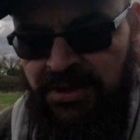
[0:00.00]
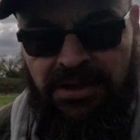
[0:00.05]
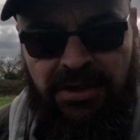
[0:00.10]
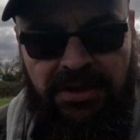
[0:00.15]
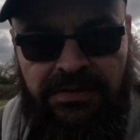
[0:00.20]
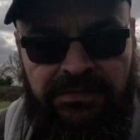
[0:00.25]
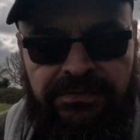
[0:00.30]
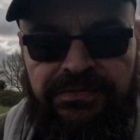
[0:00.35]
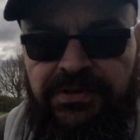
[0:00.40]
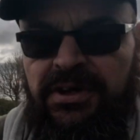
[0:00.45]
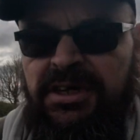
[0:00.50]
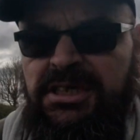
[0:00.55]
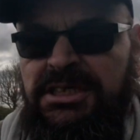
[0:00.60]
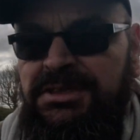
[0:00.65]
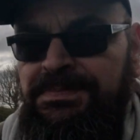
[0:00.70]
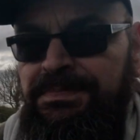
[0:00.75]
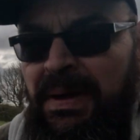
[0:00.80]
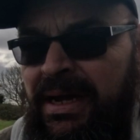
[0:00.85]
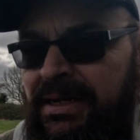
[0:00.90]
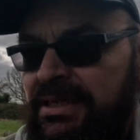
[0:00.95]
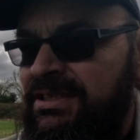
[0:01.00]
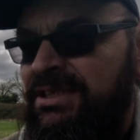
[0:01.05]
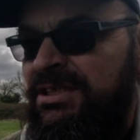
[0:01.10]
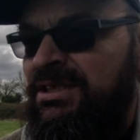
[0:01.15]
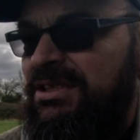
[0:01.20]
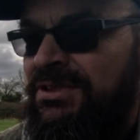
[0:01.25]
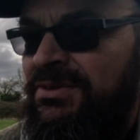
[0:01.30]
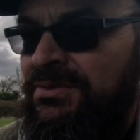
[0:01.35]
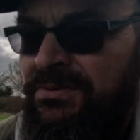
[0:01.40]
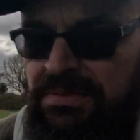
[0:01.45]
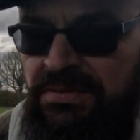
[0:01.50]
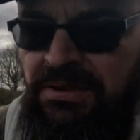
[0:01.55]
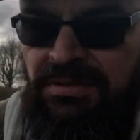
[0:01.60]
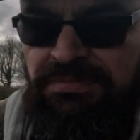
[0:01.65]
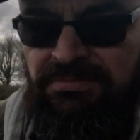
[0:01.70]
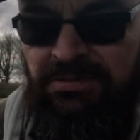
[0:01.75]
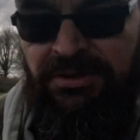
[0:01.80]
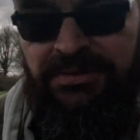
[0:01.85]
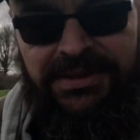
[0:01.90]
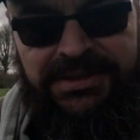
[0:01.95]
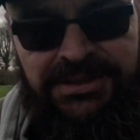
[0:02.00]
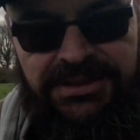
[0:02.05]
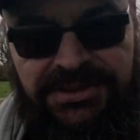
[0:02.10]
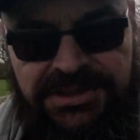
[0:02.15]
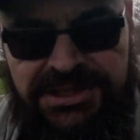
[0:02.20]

confined space, and it's all, well, as you